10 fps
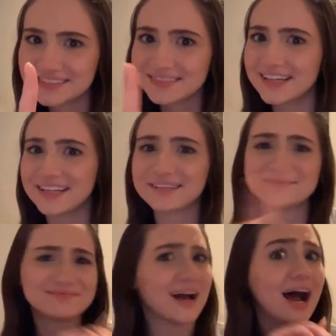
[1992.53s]
Like,
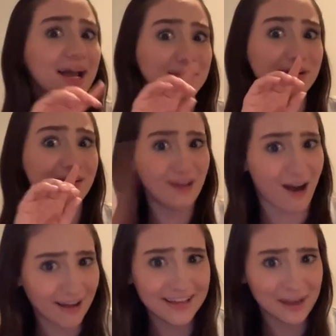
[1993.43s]
I am
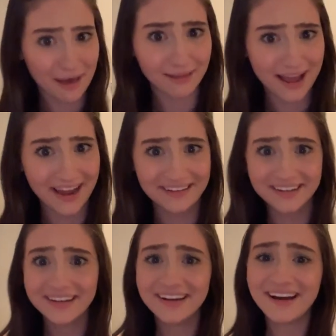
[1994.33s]
not in LA.
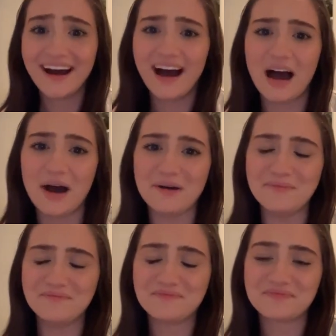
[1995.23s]

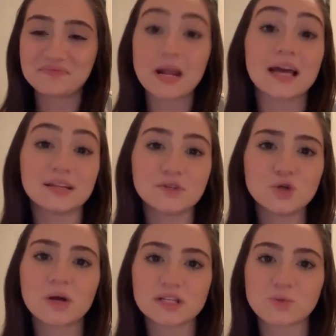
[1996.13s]
I love New
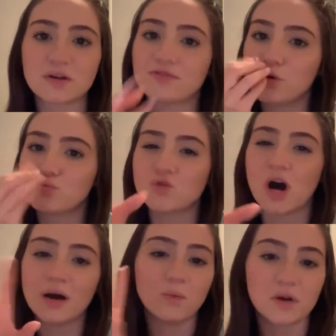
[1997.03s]
York. It's wonderful.
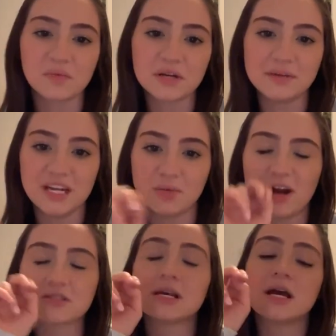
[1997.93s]
Mwah. Wouldn't want to be anywhere
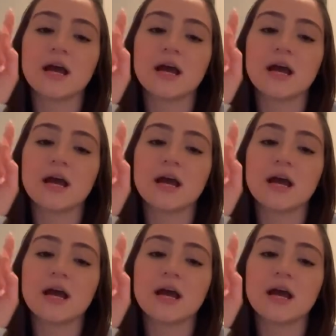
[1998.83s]
else.